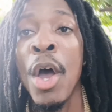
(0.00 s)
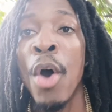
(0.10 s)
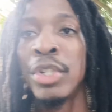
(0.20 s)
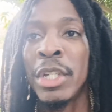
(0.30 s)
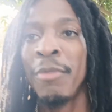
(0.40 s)

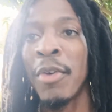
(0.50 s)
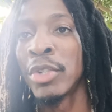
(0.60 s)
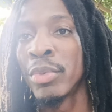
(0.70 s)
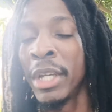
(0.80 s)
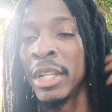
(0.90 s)
O'Shaquie
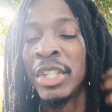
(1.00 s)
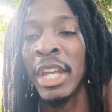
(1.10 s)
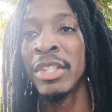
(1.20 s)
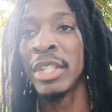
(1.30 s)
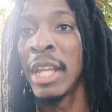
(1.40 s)
Foster will get the
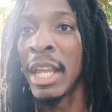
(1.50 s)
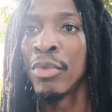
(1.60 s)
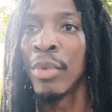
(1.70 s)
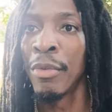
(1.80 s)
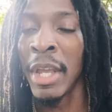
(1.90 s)
chance to get
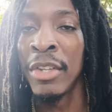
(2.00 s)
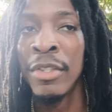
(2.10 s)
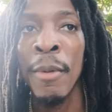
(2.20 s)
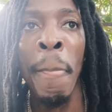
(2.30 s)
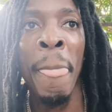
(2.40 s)
his revenge